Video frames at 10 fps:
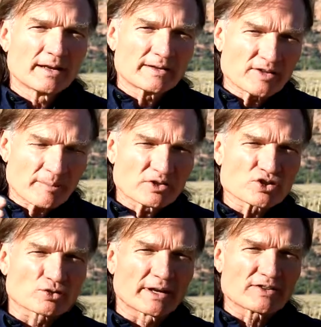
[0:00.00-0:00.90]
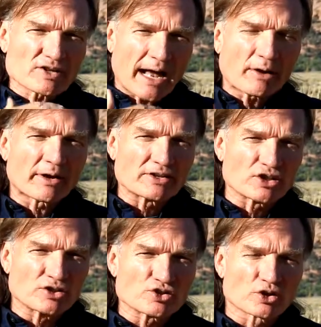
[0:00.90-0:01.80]
It demonstrates how I
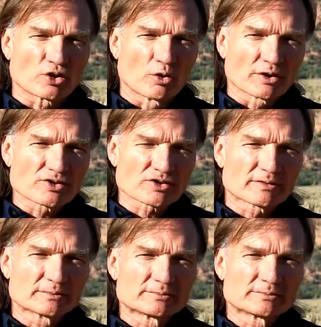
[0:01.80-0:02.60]
teach the course,